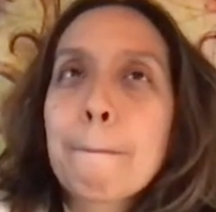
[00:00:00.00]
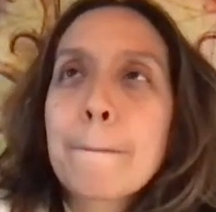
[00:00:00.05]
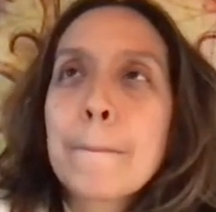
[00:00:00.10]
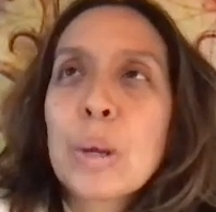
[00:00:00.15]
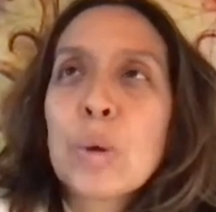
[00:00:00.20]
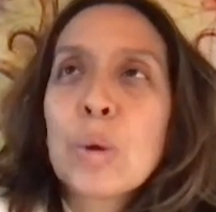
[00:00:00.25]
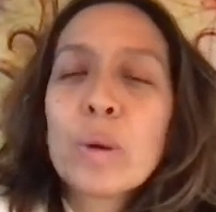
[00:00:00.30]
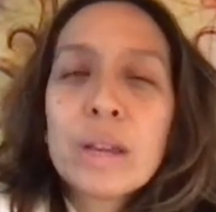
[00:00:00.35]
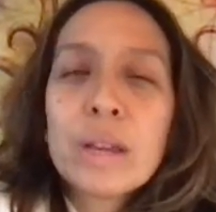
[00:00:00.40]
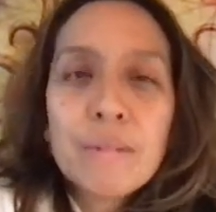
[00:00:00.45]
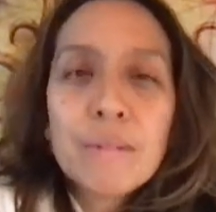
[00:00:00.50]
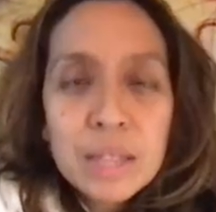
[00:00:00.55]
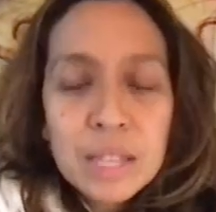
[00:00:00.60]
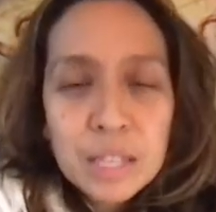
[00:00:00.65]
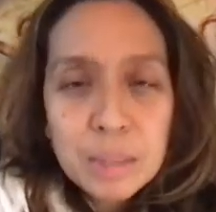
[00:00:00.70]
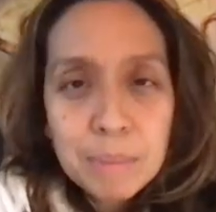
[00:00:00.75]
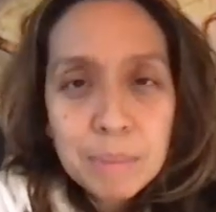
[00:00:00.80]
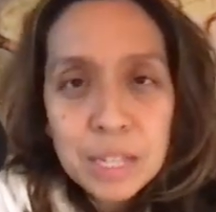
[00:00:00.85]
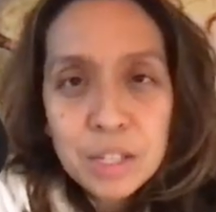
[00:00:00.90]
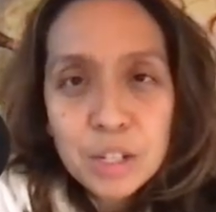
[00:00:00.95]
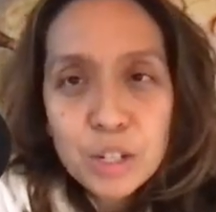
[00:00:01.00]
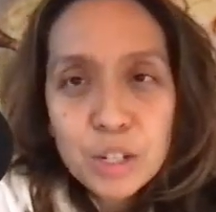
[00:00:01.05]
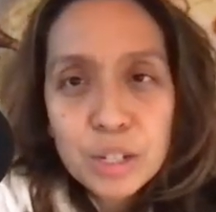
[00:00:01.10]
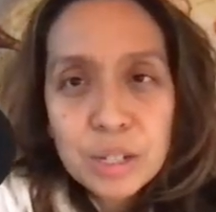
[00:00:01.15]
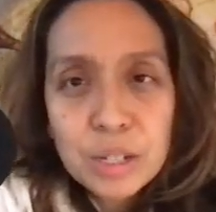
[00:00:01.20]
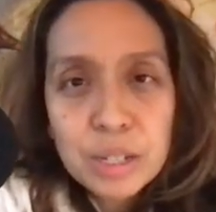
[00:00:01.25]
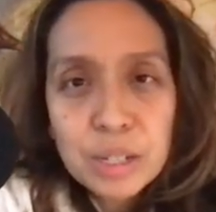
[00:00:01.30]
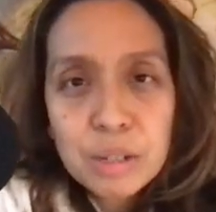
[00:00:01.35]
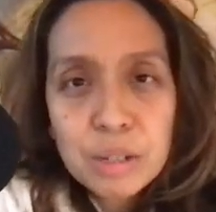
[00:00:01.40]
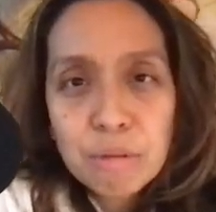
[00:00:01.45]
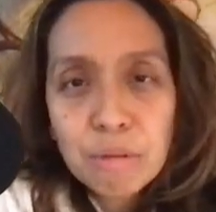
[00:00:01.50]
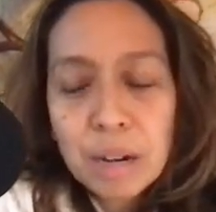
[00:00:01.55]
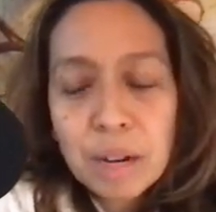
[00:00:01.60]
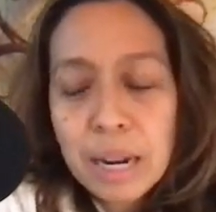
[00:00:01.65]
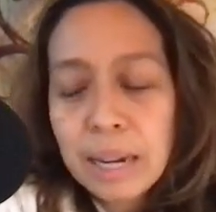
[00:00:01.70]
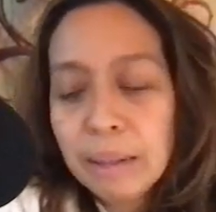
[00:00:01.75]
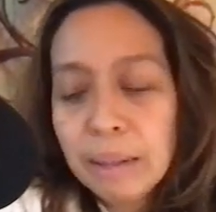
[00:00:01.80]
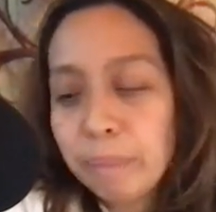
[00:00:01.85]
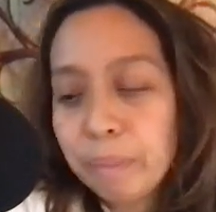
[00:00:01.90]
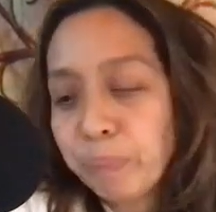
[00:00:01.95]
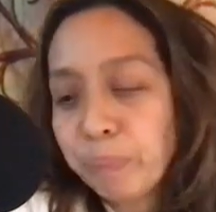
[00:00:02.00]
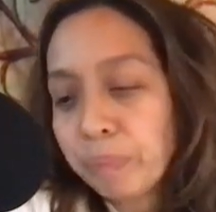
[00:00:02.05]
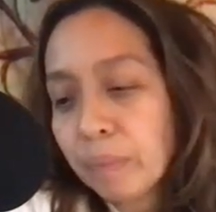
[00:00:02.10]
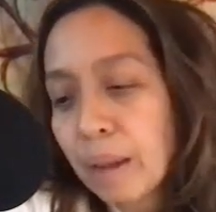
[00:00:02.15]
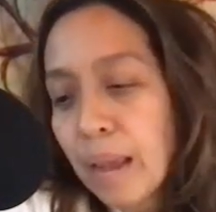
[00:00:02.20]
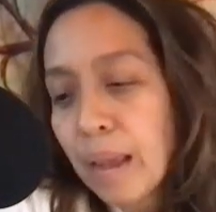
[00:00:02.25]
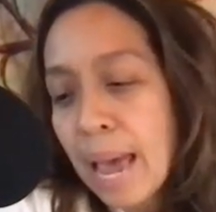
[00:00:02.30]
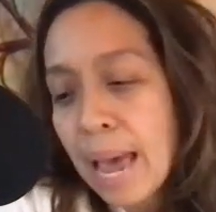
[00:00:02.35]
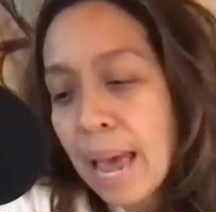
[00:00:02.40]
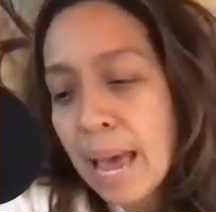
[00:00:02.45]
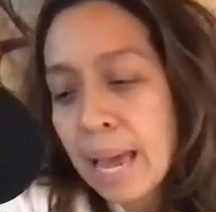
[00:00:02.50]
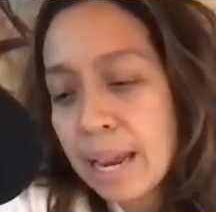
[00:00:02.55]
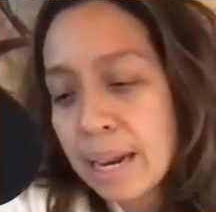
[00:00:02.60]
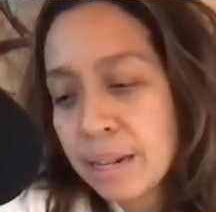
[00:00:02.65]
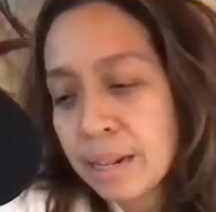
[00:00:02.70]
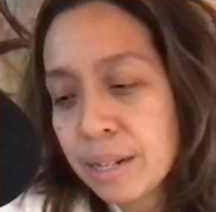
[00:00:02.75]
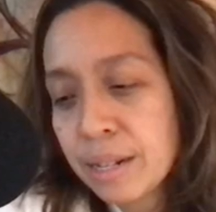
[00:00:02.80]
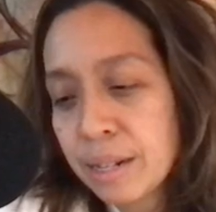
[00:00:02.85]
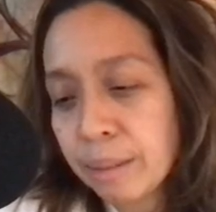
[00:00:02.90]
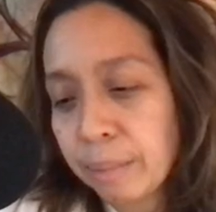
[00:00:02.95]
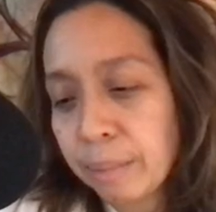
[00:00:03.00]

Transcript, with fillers: we're given these messages, right? And